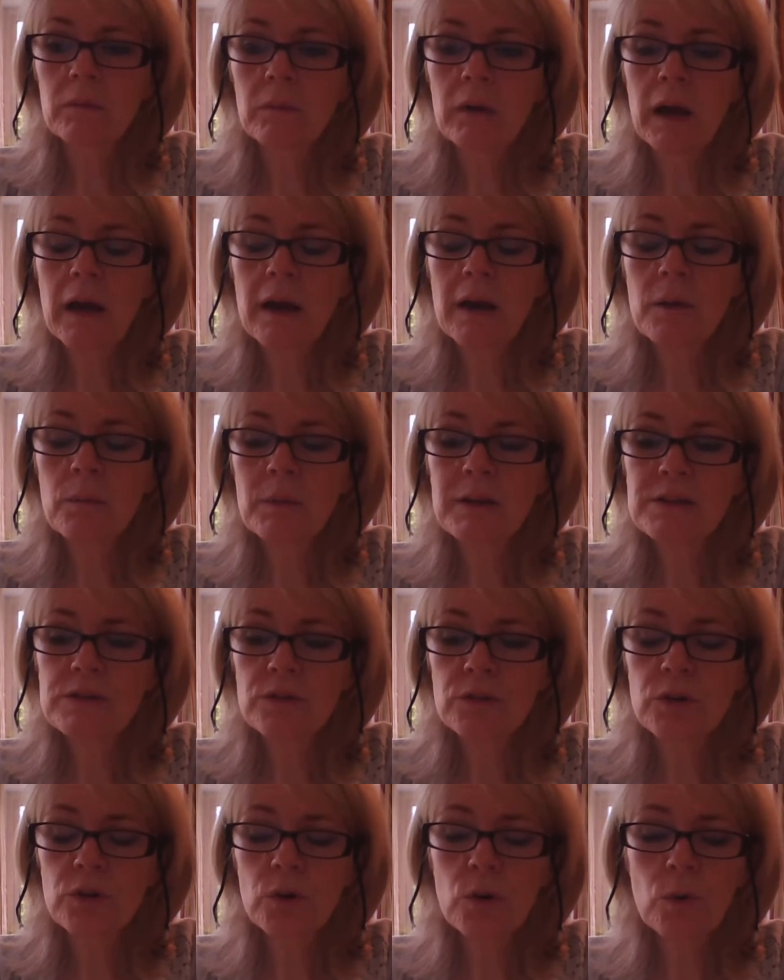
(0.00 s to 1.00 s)
went
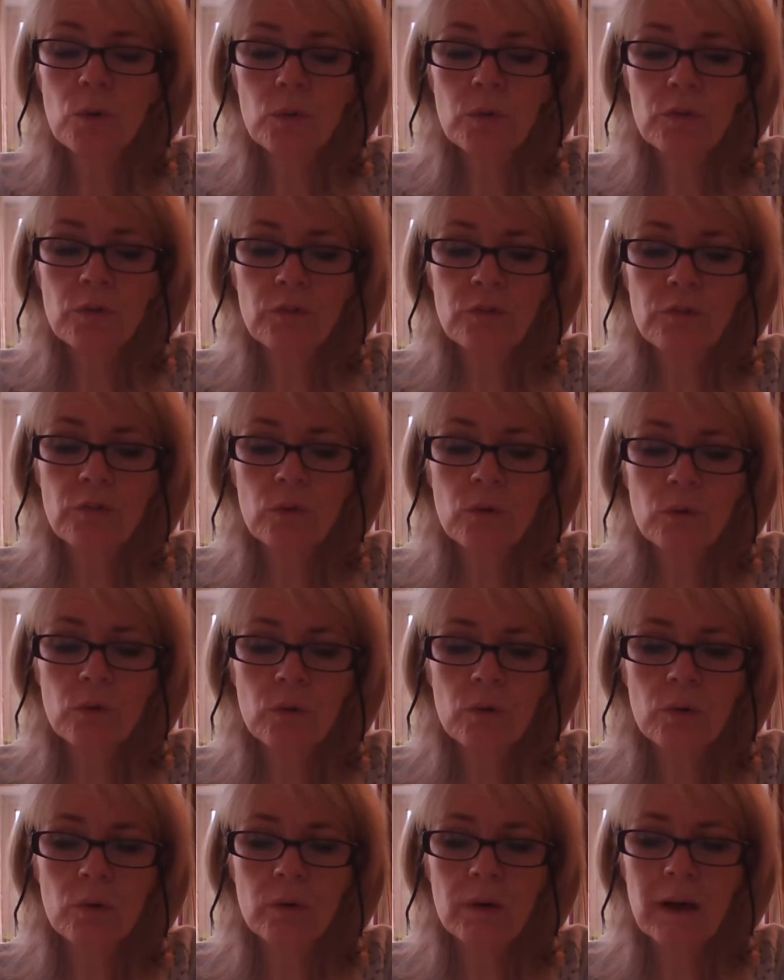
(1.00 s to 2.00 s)
on a course
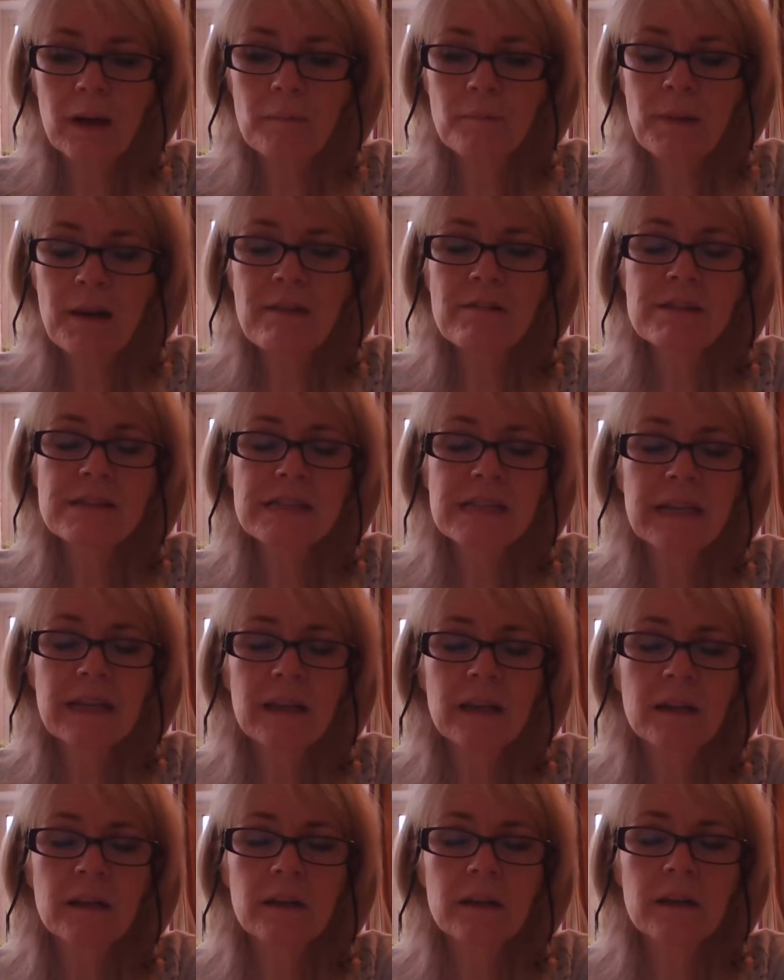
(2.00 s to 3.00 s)
for
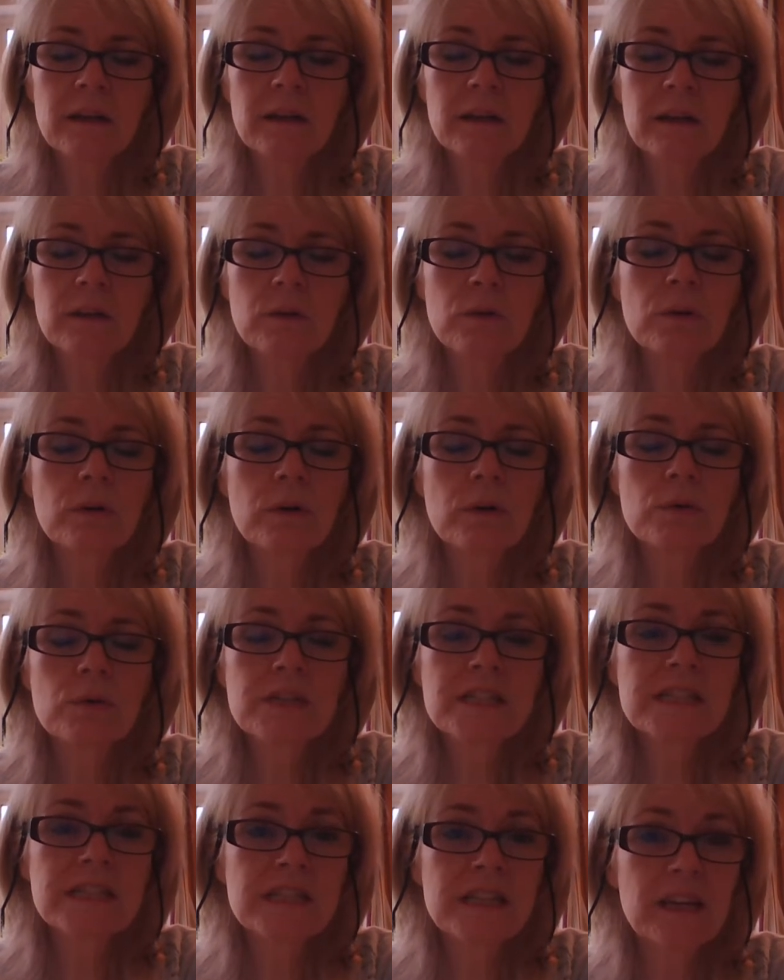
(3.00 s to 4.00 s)
parenting
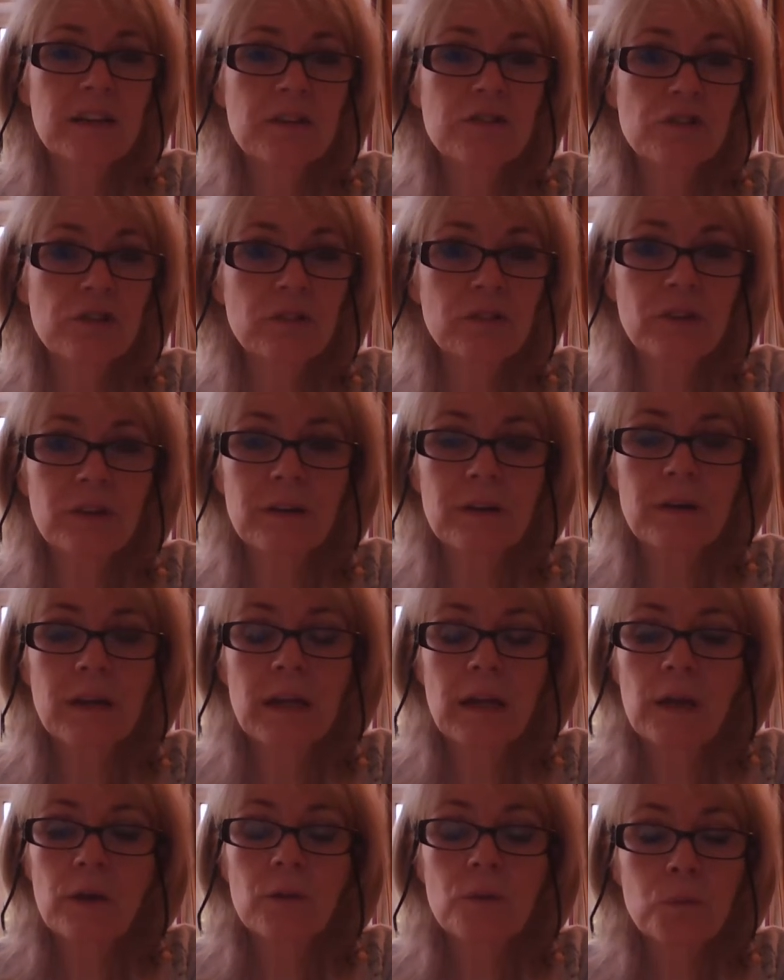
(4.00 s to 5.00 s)
autistic children,
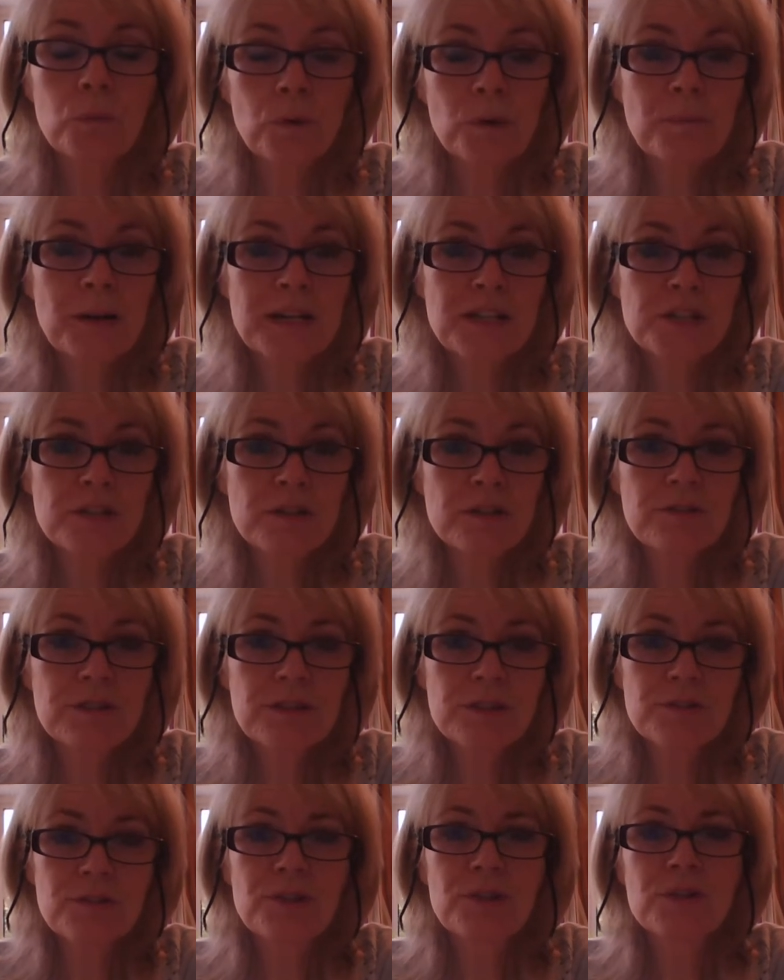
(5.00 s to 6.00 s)
as one of my children
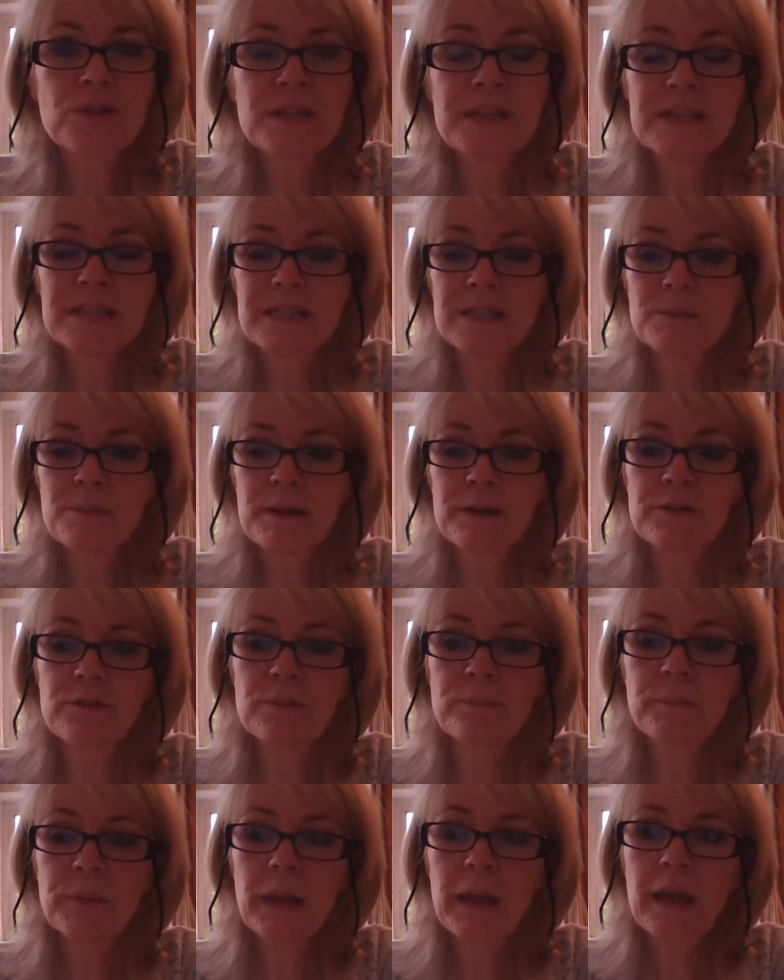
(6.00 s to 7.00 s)
is on the autistic
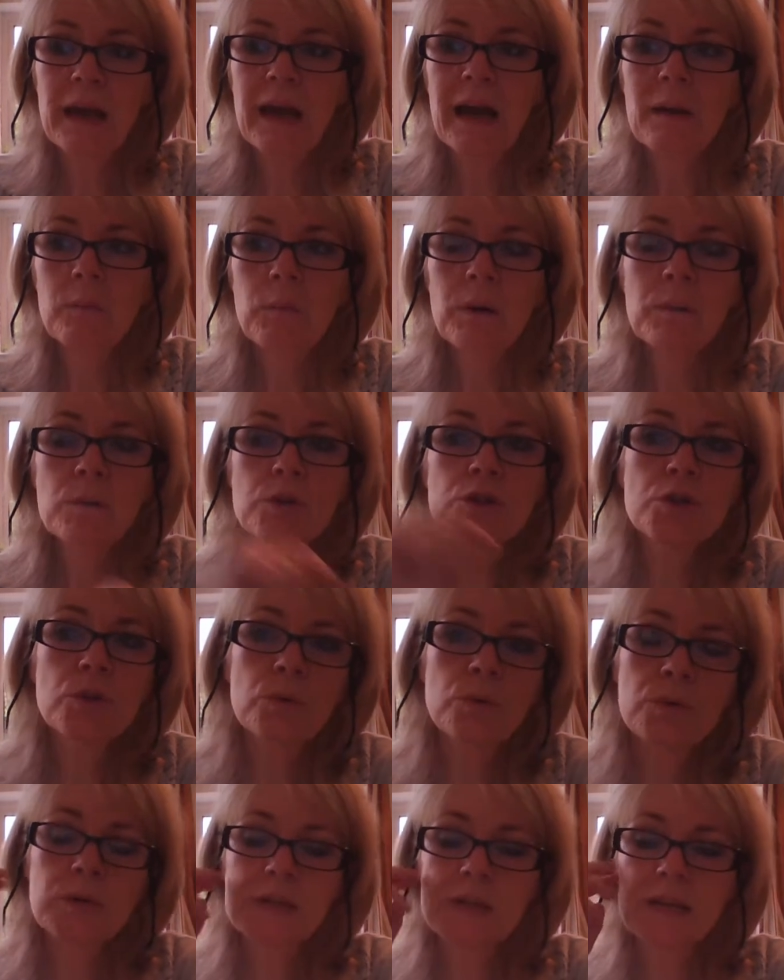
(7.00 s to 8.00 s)
spectrum, and we were
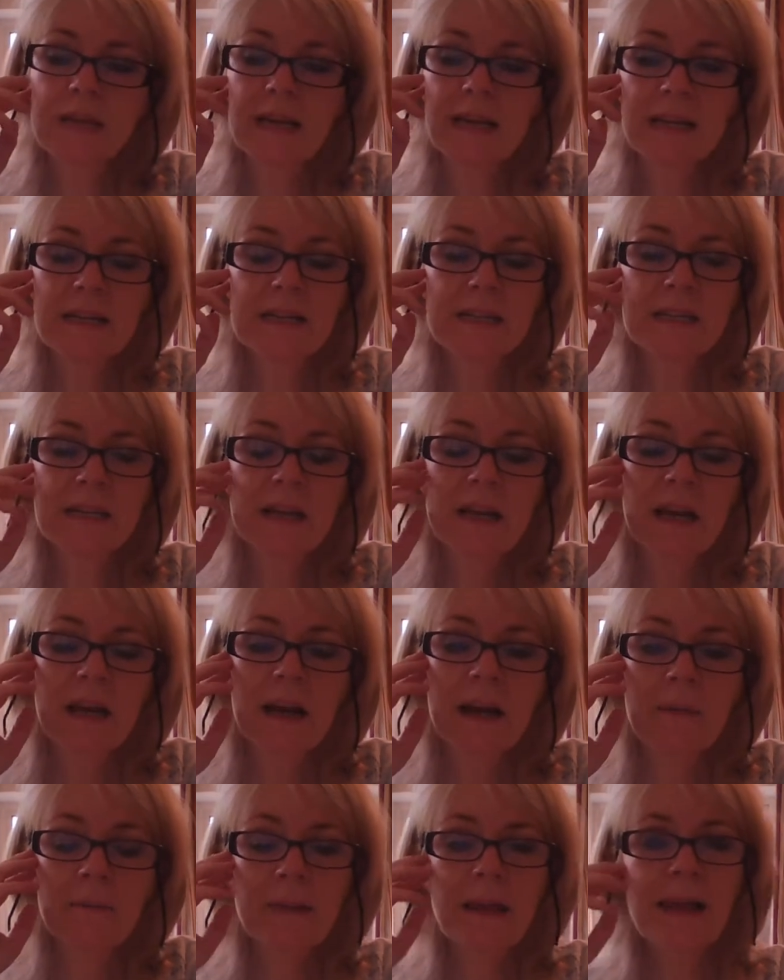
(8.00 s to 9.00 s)
taught that
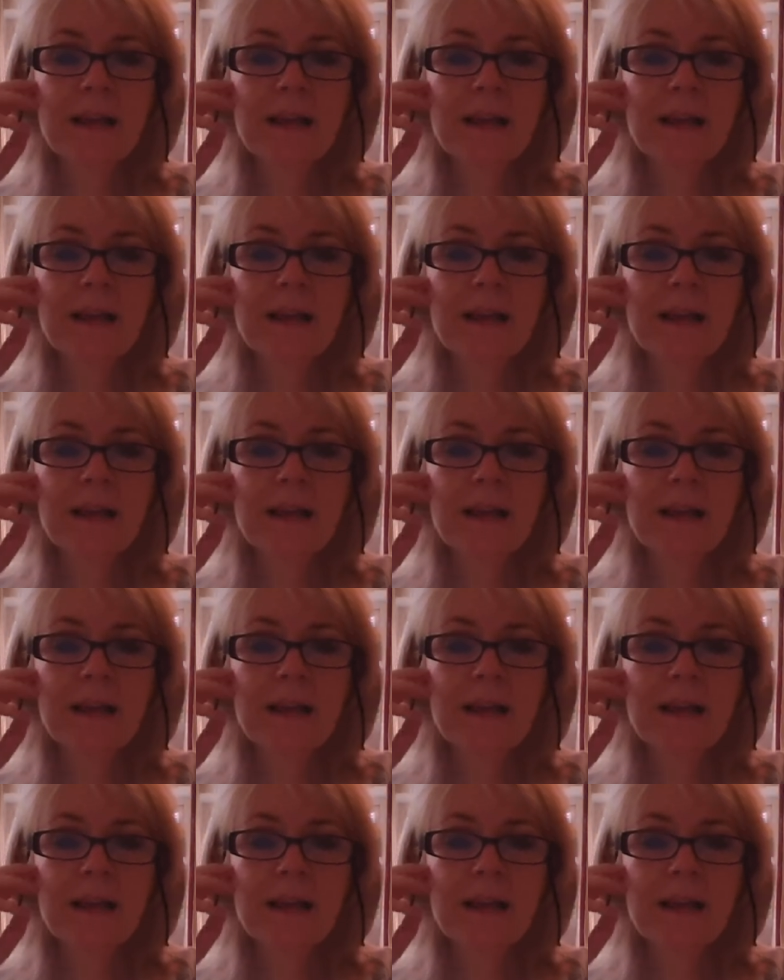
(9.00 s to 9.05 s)
the